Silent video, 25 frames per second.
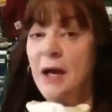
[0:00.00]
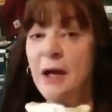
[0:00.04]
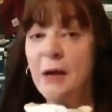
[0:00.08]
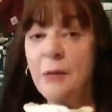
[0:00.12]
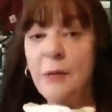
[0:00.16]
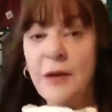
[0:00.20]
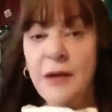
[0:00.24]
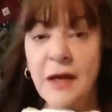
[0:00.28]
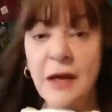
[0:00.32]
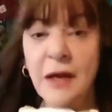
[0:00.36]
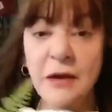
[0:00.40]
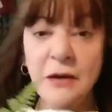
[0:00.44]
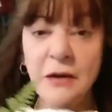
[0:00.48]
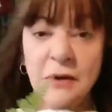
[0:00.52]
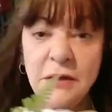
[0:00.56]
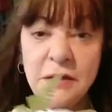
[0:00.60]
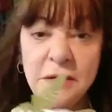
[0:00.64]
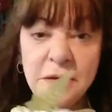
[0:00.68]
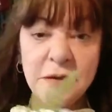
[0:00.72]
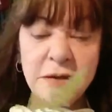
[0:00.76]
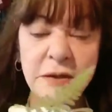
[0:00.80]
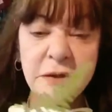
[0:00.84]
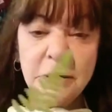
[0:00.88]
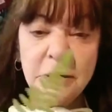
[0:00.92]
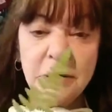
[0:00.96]
I went out
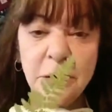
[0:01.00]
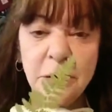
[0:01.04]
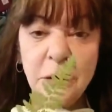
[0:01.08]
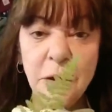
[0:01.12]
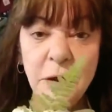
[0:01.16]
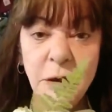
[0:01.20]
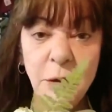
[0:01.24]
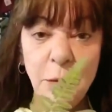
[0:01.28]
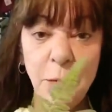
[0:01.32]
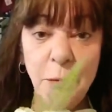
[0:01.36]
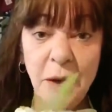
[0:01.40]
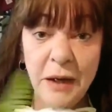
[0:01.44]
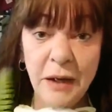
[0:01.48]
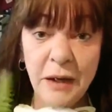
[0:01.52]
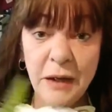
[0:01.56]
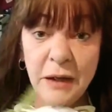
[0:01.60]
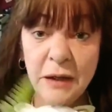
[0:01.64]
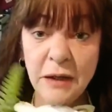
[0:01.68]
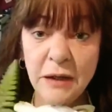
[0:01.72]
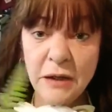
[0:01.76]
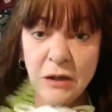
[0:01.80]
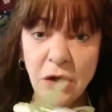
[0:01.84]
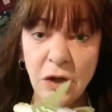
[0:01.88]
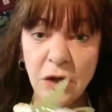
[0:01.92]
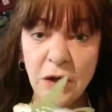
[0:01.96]
into
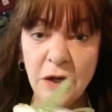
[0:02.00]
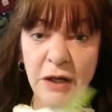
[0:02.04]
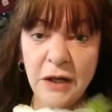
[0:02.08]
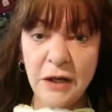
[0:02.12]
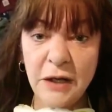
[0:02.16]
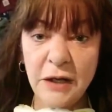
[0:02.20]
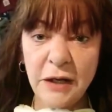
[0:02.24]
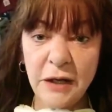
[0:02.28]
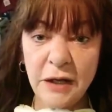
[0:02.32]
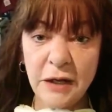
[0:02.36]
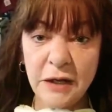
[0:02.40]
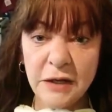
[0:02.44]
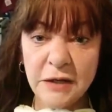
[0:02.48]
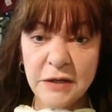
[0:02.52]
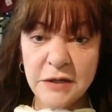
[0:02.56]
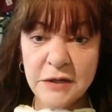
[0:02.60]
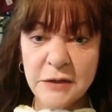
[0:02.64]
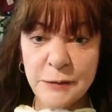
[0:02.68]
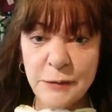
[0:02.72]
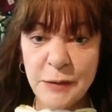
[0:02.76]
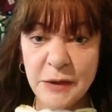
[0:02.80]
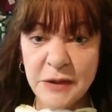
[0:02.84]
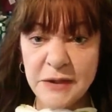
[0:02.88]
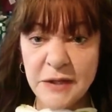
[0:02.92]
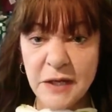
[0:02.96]
my garden and I
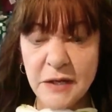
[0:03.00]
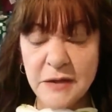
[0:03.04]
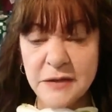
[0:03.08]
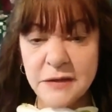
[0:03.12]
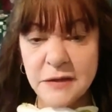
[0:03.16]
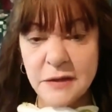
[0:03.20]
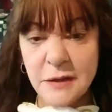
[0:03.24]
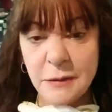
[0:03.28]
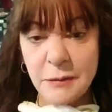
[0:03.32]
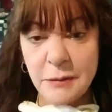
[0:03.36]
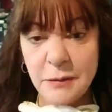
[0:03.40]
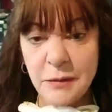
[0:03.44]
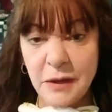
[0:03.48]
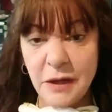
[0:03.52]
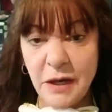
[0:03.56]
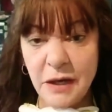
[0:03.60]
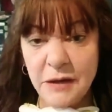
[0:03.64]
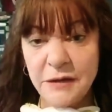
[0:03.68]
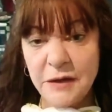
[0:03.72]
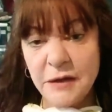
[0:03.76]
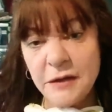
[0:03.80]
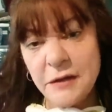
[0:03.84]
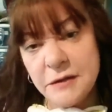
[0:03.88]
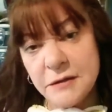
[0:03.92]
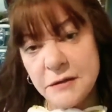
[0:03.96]
just picked out some, I
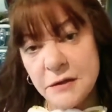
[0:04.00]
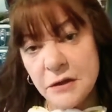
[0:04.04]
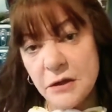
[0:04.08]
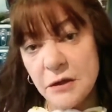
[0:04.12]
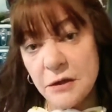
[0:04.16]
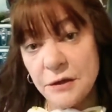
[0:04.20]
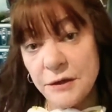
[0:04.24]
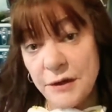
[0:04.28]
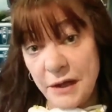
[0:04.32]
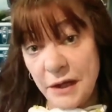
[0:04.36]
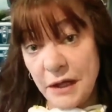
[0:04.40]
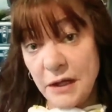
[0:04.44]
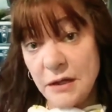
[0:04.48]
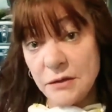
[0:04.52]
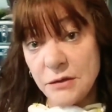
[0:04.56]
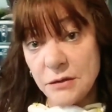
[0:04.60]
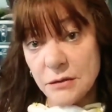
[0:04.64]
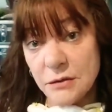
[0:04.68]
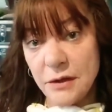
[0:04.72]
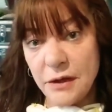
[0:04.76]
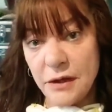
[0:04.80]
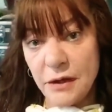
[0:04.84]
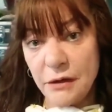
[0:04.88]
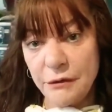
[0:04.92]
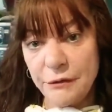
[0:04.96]
think these are called angel
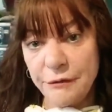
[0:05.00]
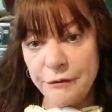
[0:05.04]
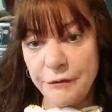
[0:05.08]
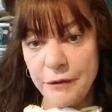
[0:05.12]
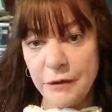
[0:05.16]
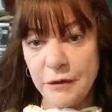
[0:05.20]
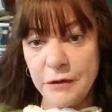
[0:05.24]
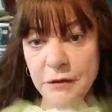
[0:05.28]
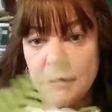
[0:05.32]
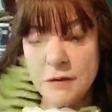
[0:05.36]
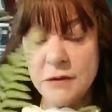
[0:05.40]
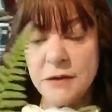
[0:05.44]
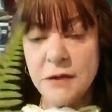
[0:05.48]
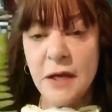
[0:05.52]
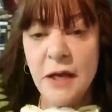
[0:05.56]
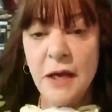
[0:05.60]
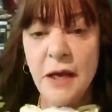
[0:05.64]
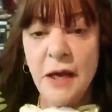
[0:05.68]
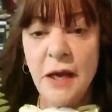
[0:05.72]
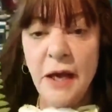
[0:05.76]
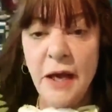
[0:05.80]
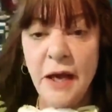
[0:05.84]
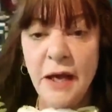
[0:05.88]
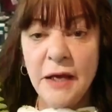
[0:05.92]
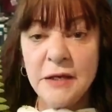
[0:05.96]
hair ferns,
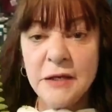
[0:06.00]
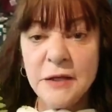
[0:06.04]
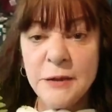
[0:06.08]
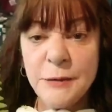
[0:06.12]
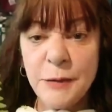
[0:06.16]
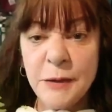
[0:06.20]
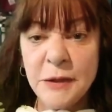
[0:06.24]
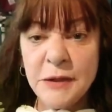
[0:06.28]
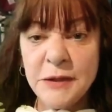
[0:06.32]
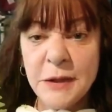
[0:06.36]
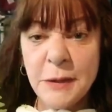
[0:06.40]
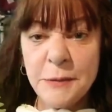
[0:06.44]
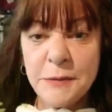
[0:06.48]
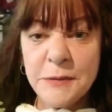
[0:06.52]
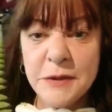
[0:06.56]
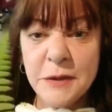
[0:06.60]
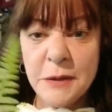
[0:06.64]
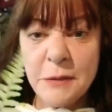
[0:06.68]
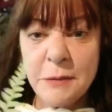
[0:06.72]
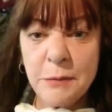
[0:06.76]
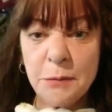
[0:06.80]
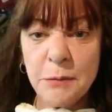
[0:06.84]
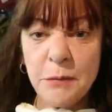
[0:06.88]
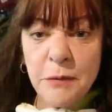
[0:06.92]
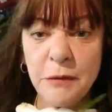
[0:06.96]
and I just picked up
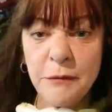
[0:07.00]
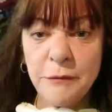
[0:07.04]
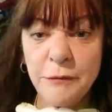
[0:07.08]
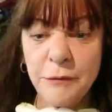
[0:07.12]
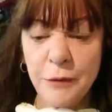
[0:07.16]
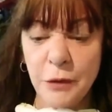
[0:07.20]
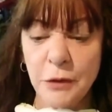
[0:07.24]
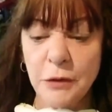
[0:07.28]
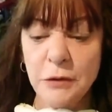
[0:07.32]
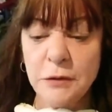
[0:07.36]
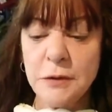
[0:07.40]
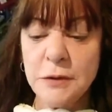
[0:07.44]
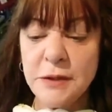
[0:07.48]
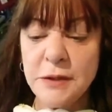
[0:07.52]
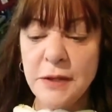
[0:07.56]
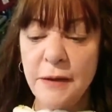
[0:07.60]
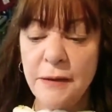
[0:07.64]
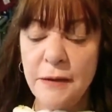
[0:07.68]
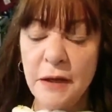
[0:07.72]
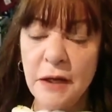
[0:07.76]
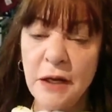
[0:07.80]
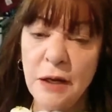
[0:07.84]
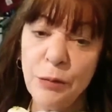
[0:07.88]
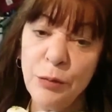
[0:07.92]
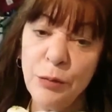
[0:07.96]
some ferns and
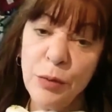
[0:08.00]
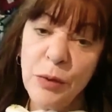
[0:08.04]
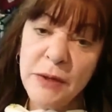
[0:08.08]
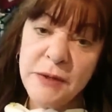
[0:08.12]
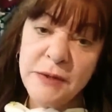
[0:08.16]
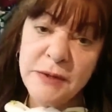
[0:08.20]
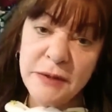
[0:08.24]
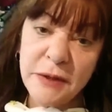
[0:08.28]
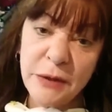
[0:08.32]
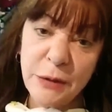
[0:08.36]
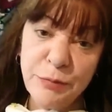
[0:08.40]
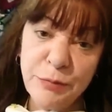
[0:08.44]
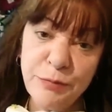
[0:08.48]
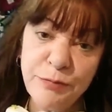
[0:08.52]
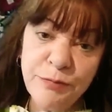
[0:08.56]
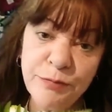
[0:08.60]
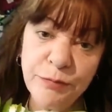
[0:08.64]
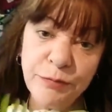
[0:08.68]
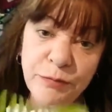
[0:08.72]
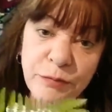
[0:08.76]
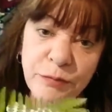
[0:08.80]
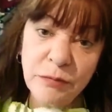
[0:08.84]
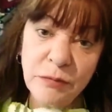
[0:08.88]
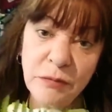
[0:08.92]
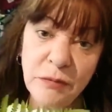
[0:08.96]
then I pressed them
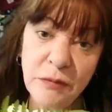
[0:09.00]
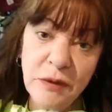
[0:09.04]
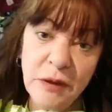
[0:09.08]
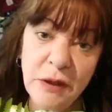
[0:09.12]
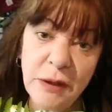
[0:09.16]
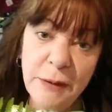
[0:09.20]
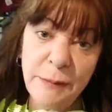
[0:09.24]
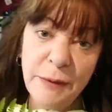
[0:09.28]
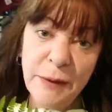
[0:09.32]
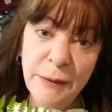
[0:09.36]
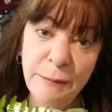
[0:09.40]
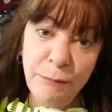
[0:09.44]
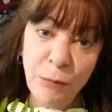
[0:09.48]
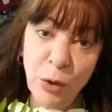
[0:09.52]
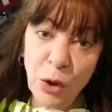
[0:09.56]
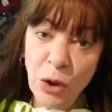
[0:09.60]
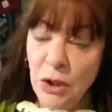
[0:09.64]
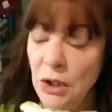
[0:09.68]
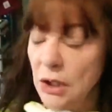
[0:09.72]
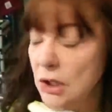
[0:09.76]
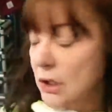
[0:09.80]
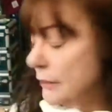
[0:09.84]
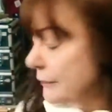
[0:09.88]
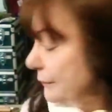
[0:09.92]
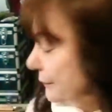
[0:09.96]
in a big book,